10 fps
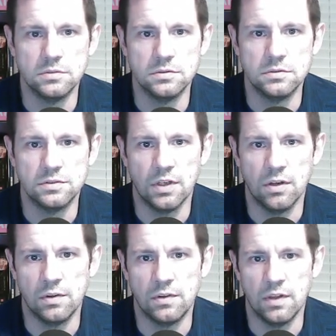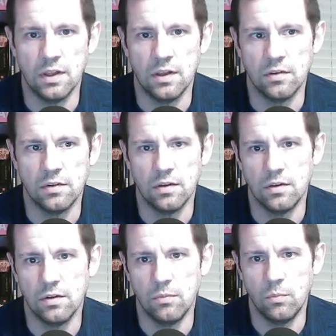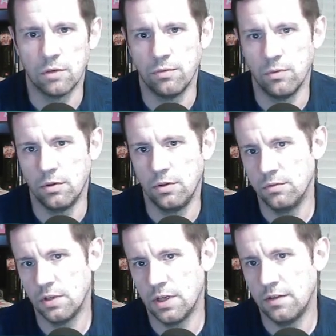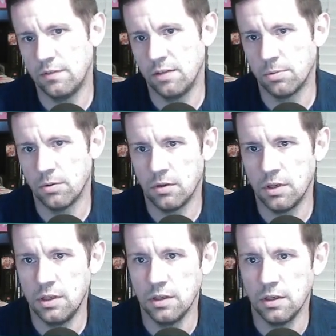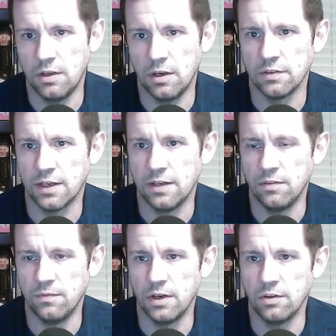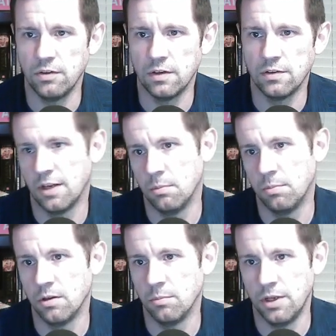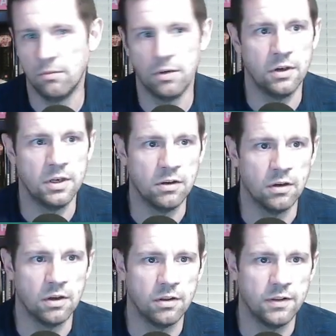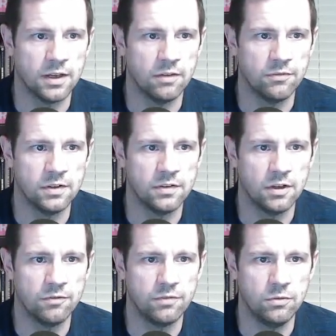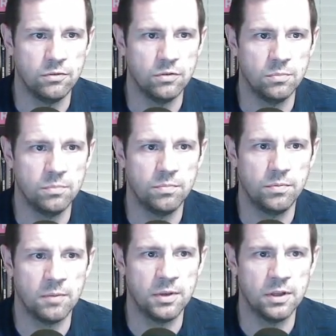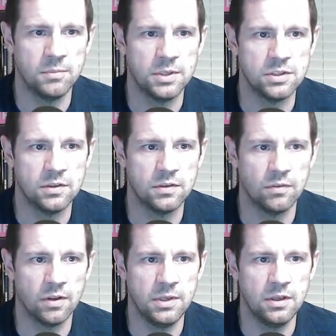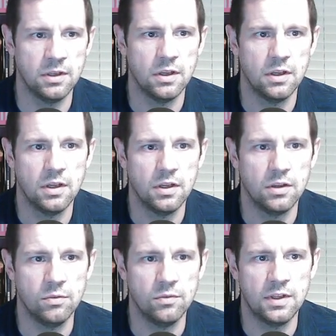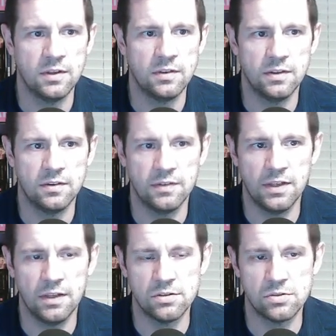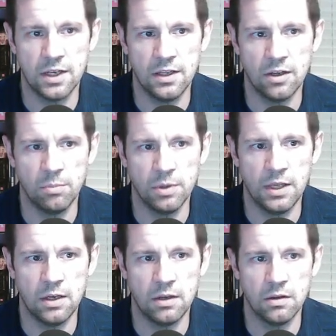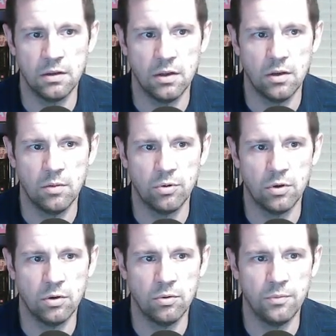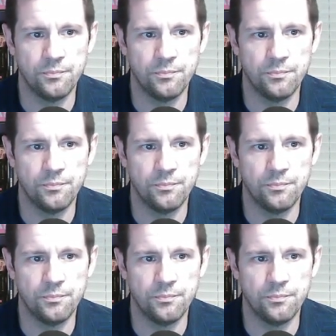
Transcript: So it says workflow user guidance takes priority, and Derek's guidance is very clear. Cyberpunk, Blade Runner, Neon, that kind of fun stuff. YouTube thumbnail dimensions. So let me use this. It says, hey, let's try Nano Banana Pro.